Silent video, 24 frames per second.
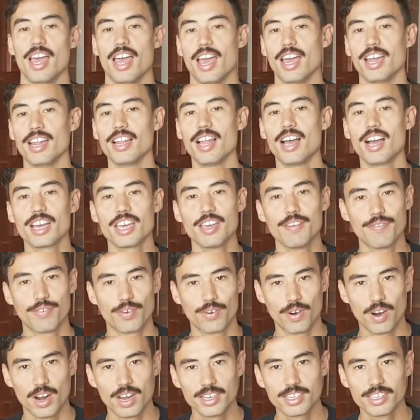And lucky
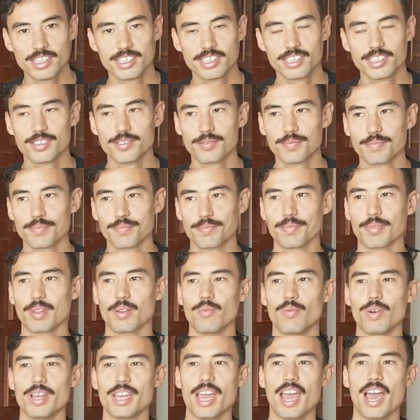for us,
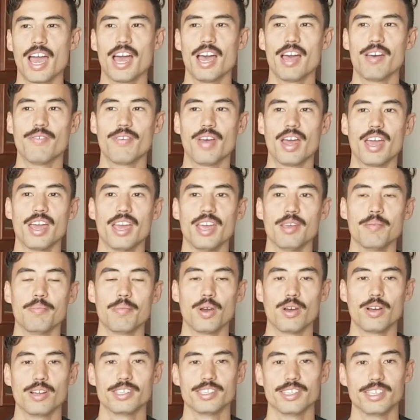we have a
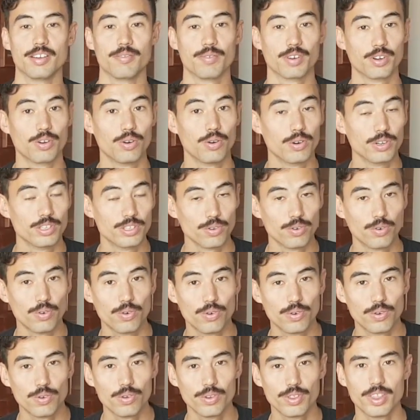person that records
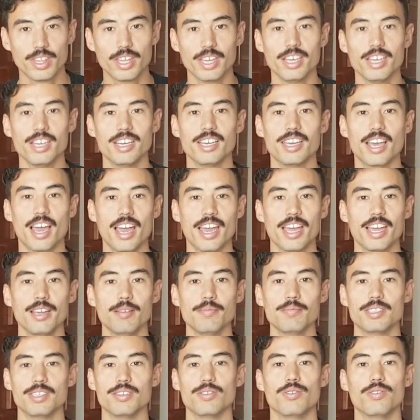all the
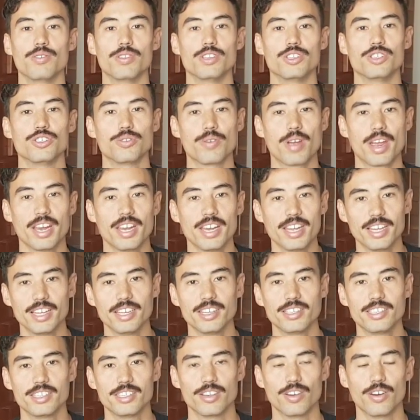games and all the
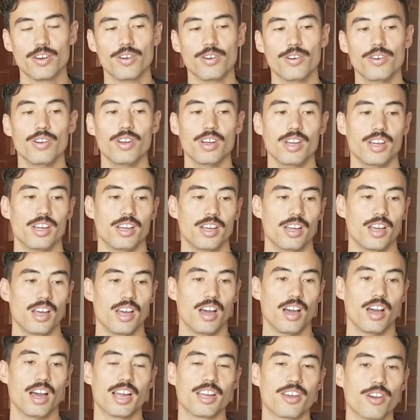training, so
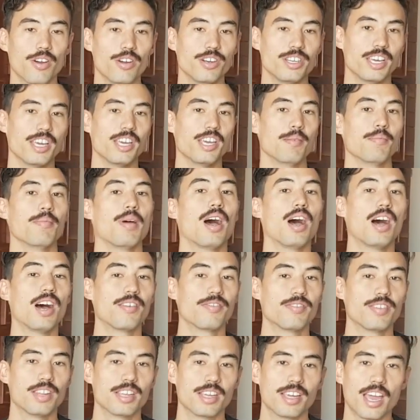I go to him
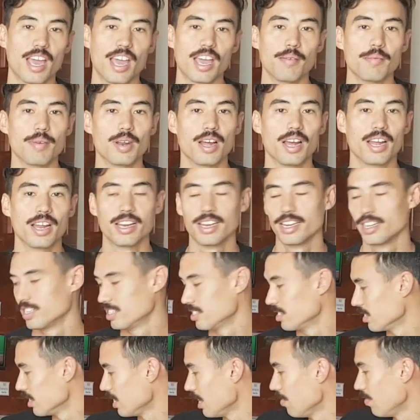after the game and I
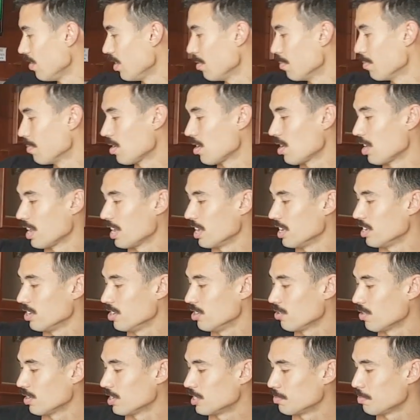give him my
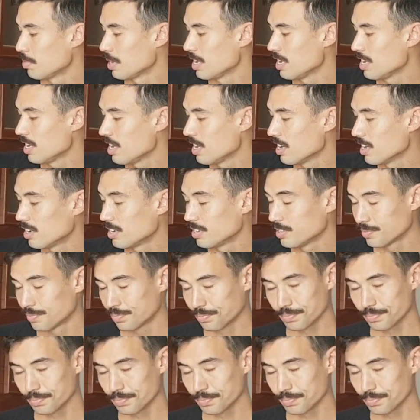USB here